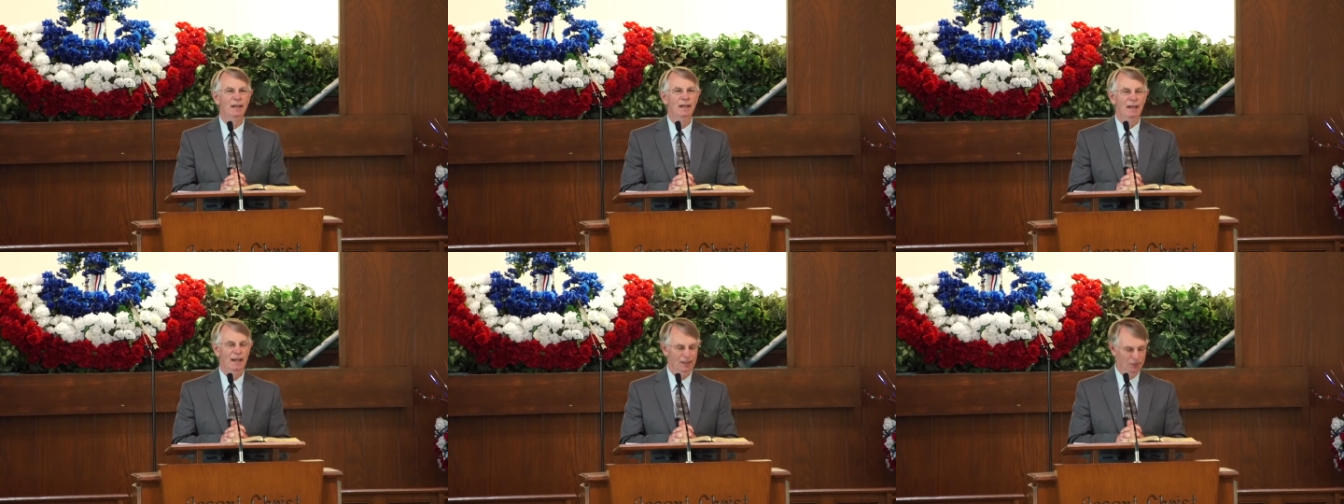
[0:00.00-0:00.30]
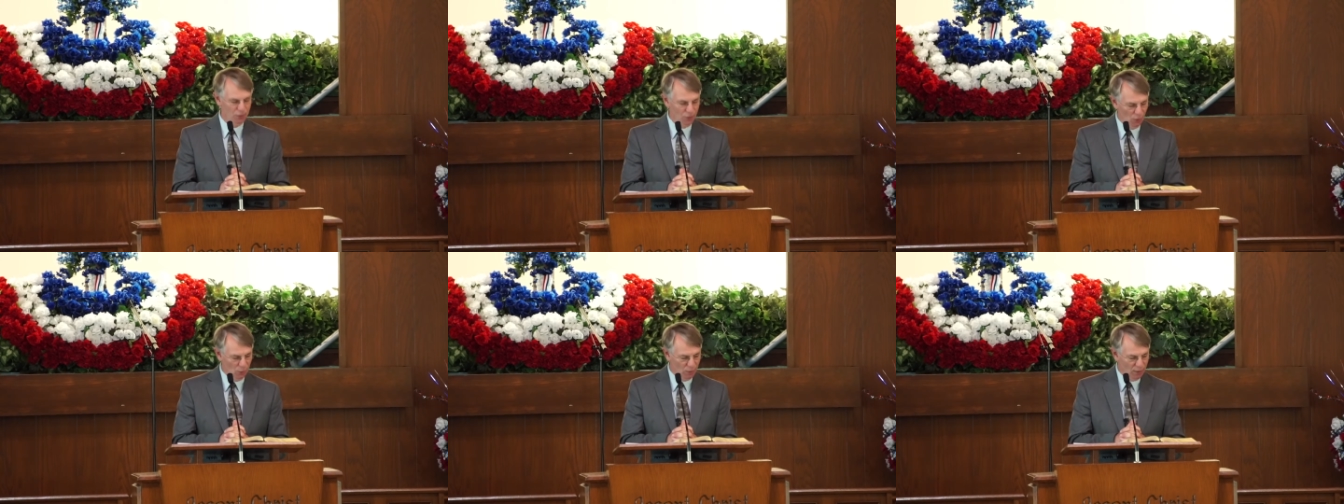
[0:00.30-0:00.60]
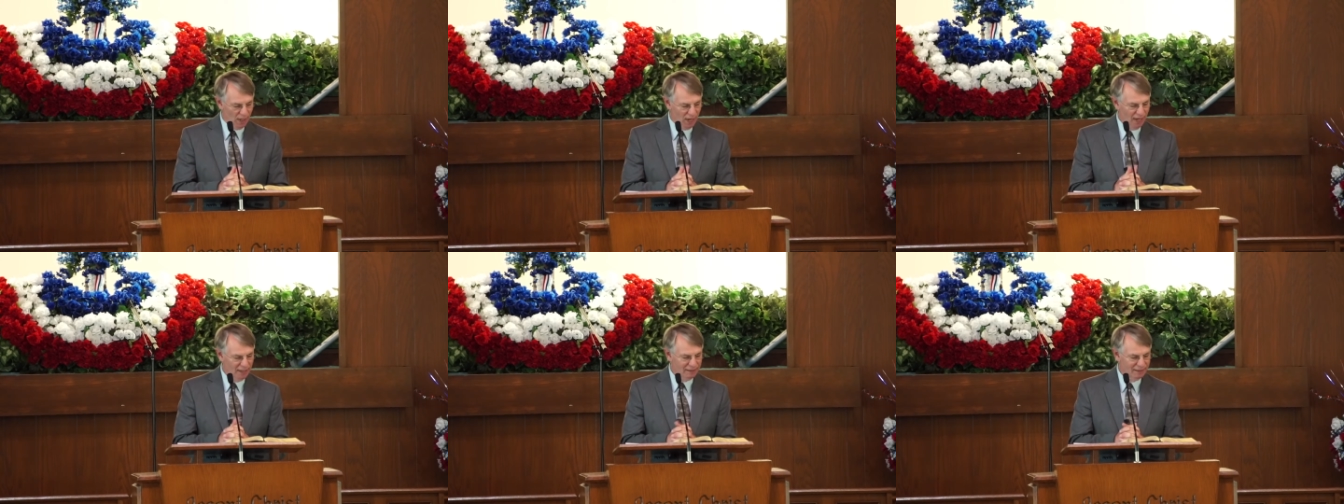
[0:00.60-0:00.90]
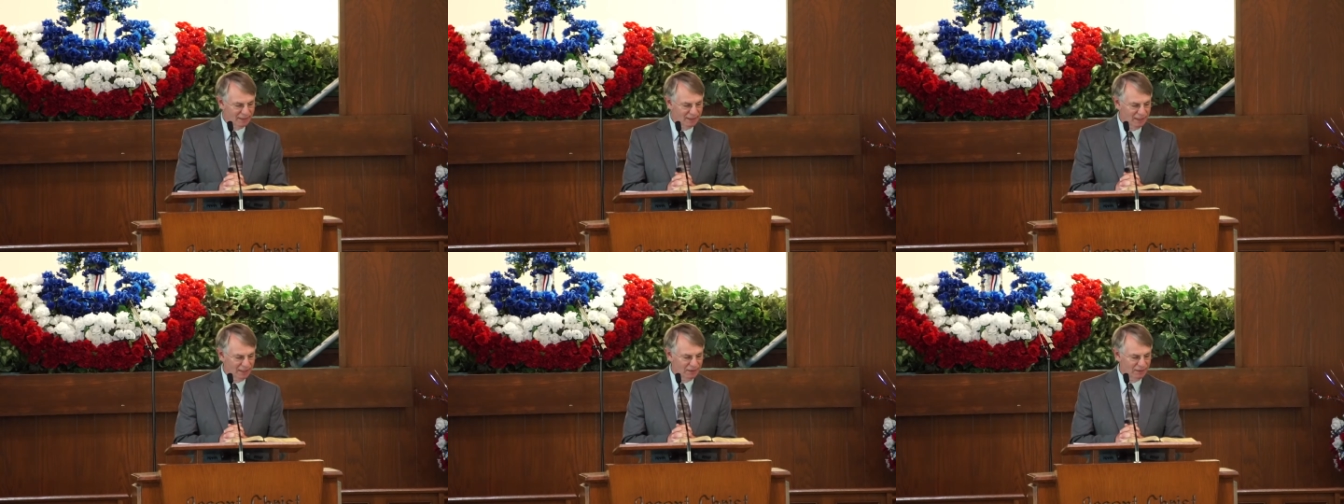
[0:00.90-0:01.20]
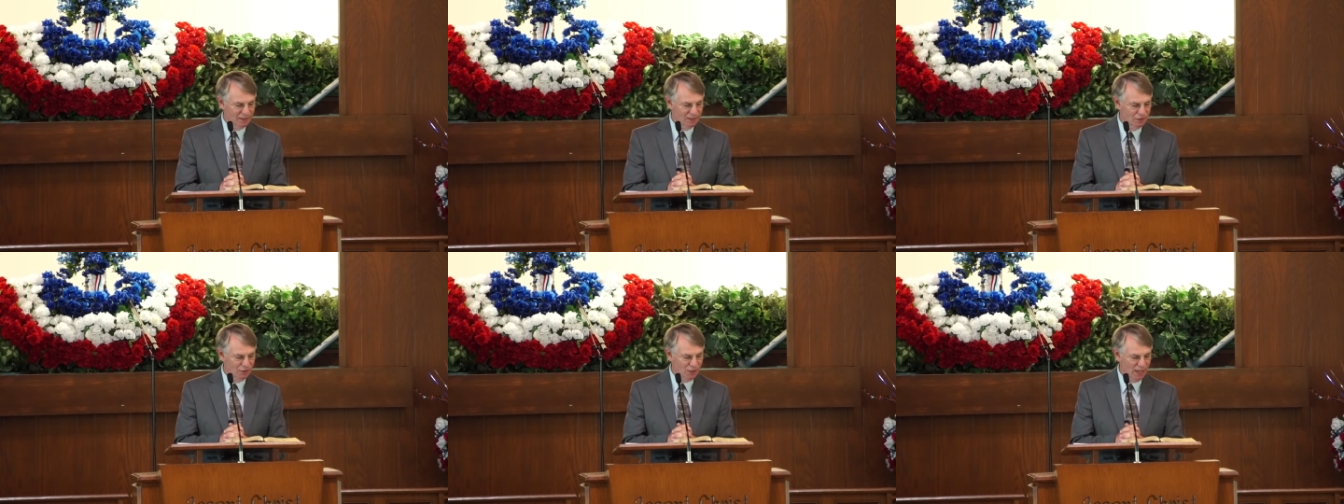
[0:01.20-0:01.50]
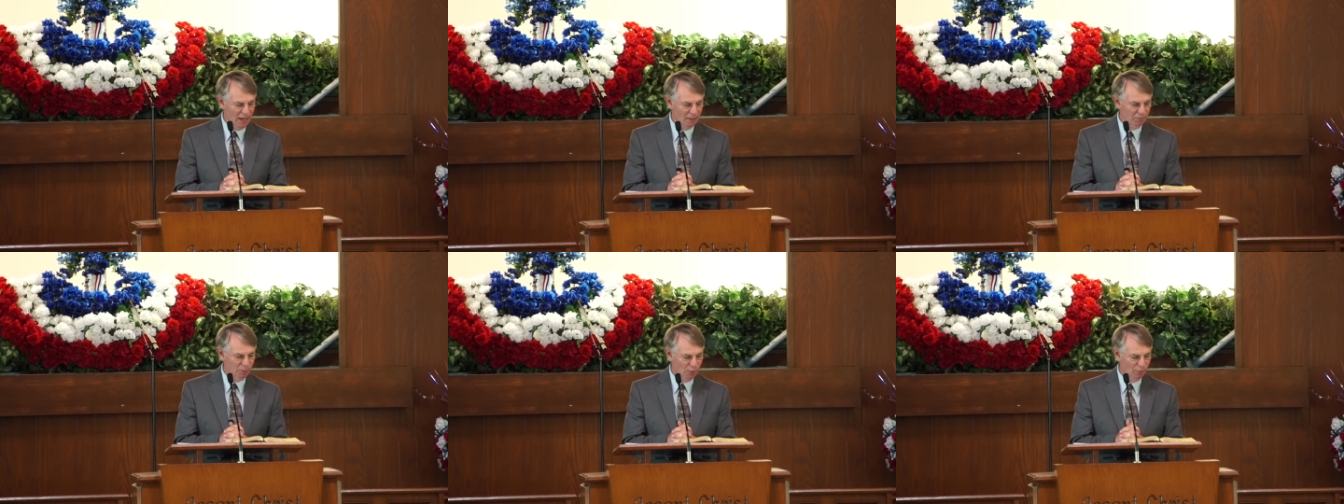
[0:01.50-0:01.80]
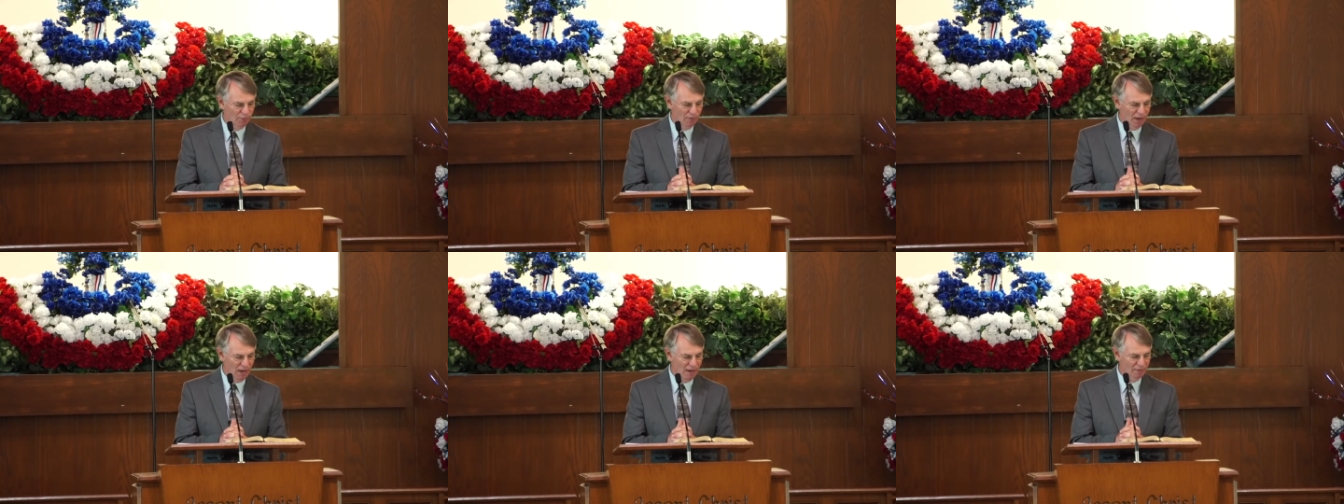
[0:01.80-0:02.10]
And so God says in chapter
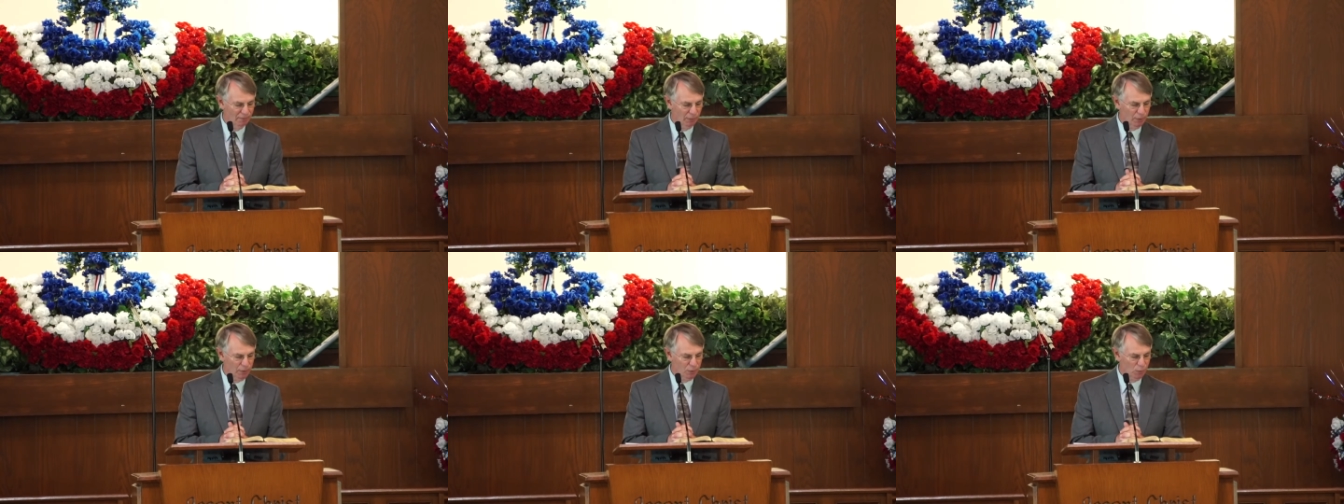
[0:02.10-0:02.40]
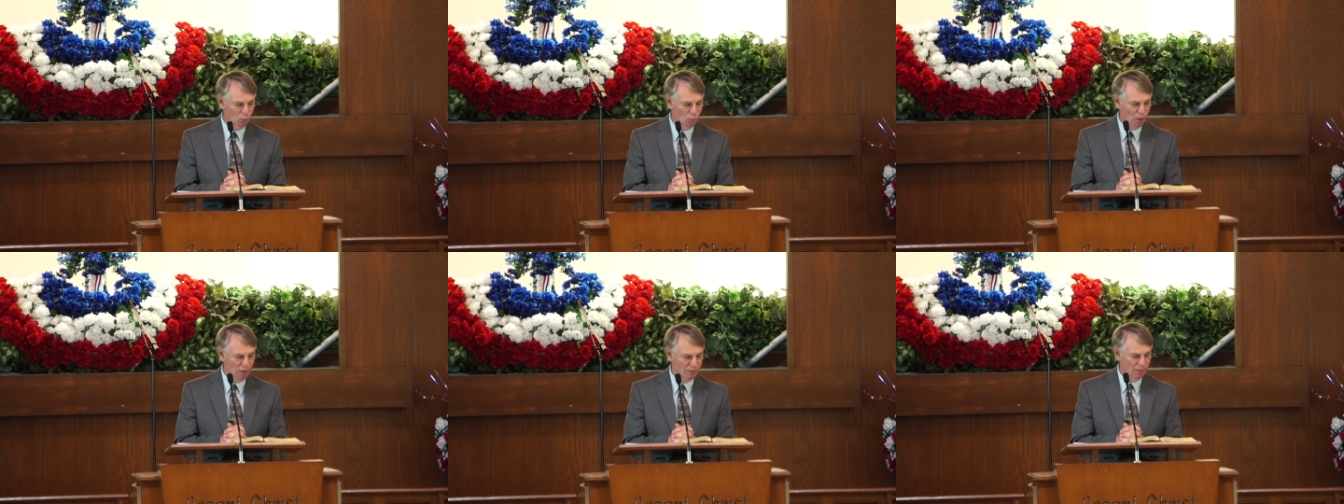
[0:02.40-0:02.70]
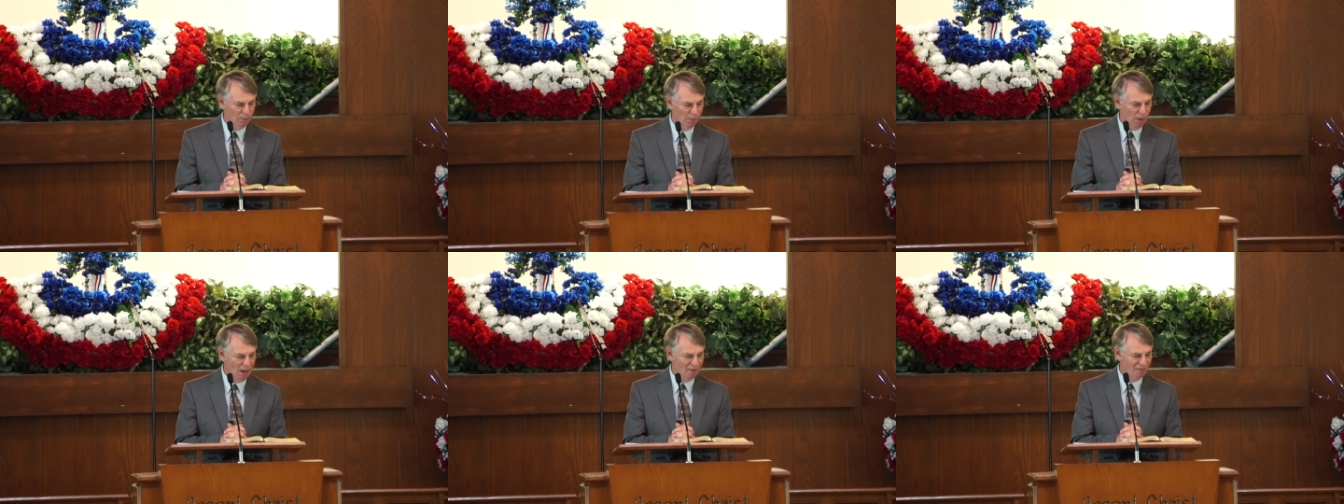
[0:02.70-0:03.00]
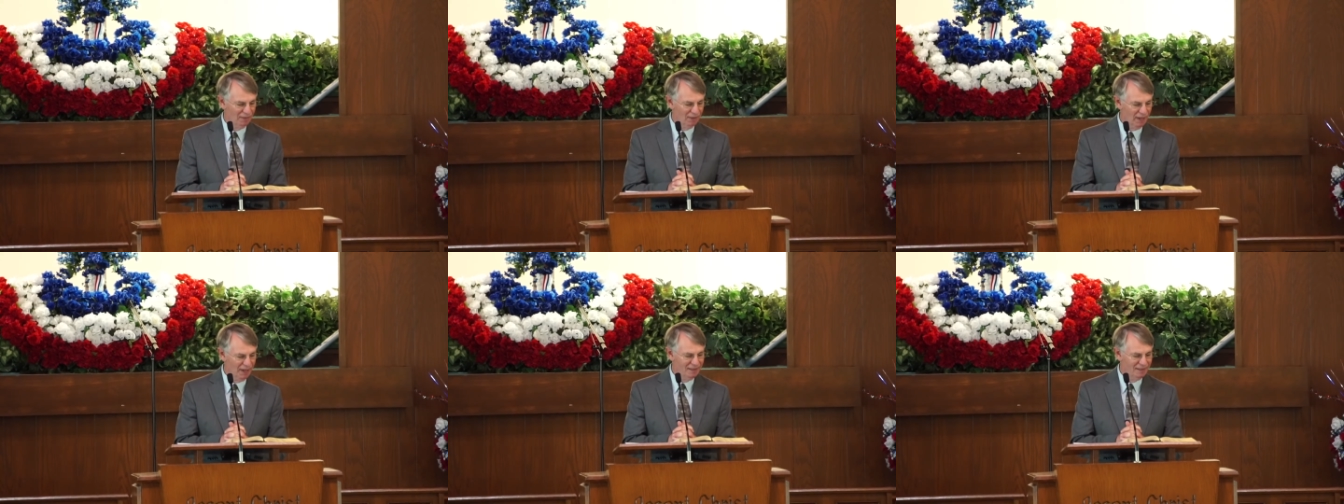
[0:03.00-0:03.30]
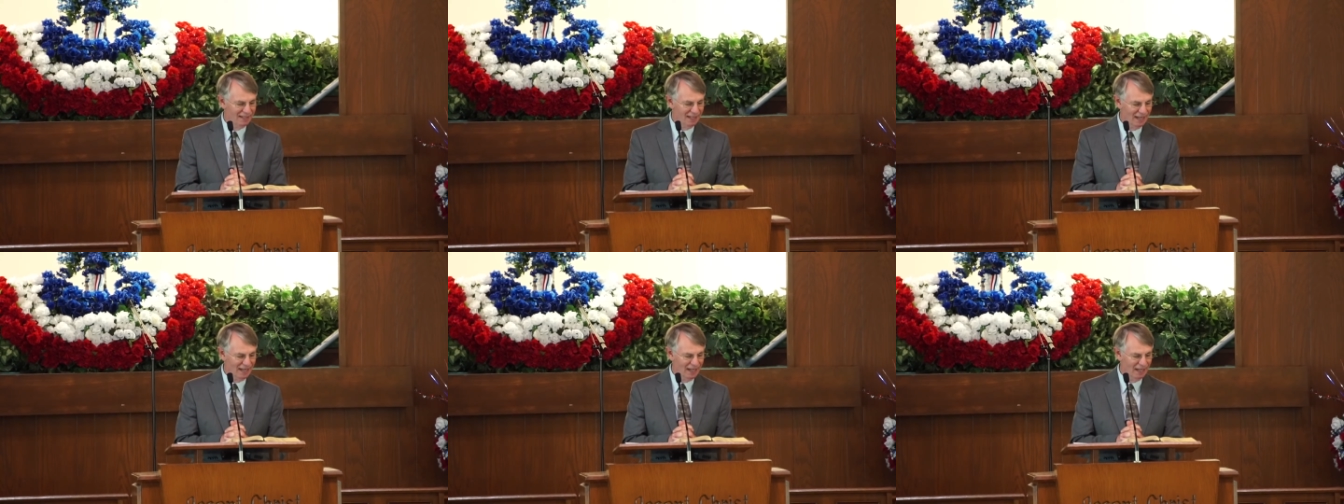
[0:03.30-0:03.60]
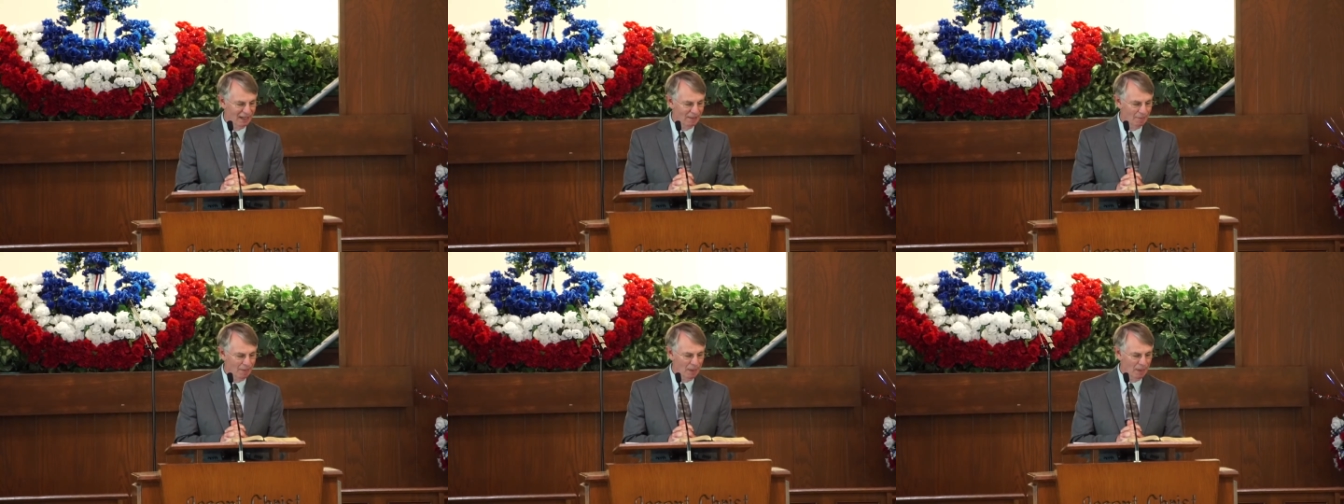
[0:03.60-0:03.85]
5, verse 1, the prophet Isaiah,